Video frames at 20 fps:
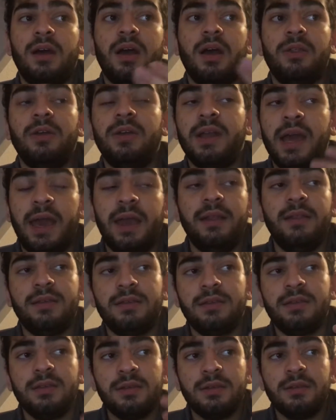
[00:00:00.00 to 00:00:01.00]
I don't
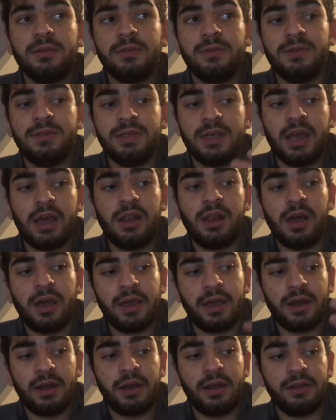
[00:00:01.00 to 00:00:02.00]
hate to say I
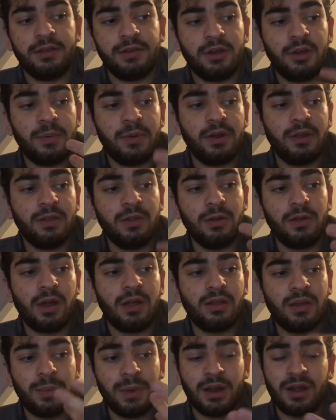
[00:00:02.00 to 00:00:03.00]
like an electric, but
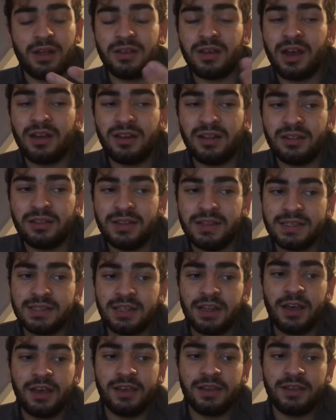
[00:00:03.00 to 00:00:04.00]
I cannot
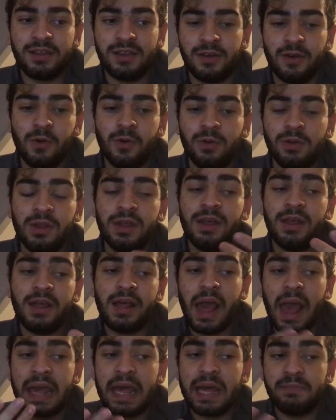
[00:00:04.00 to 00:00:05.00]
dislike the whole
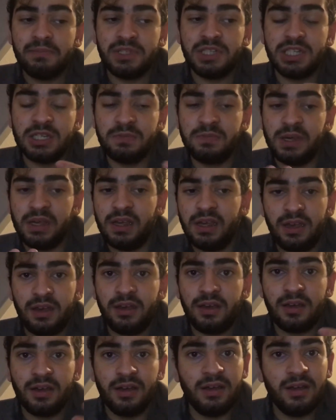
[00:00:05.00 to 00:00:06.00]
AMG
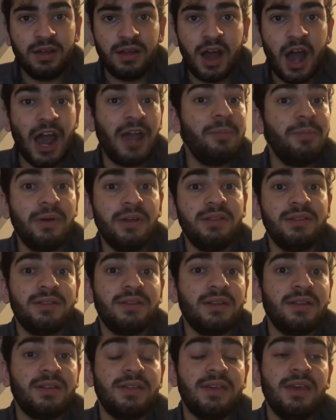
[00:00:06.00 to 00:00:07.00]
being hybrid
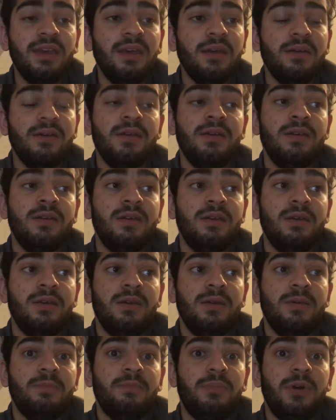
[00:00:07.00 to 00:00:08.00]
thing.
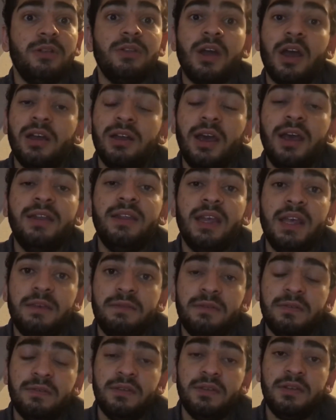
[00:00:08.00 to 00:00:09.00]
But I like the
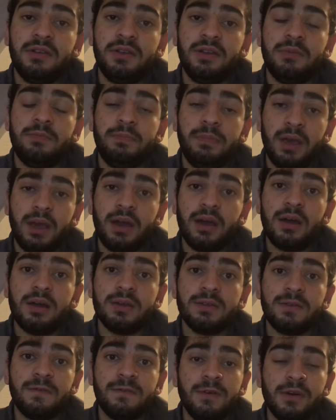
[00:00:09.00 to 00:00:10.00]
E53
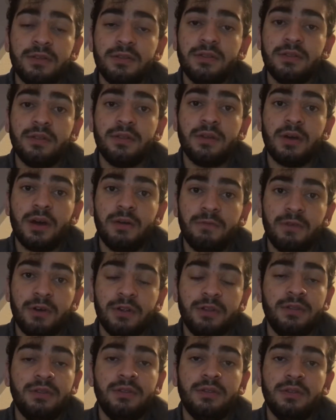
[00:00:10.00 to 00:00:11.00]
because of one
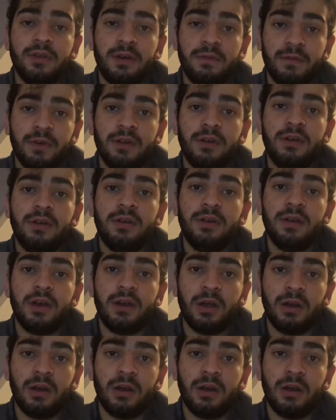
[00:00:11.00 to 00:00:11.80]
thing.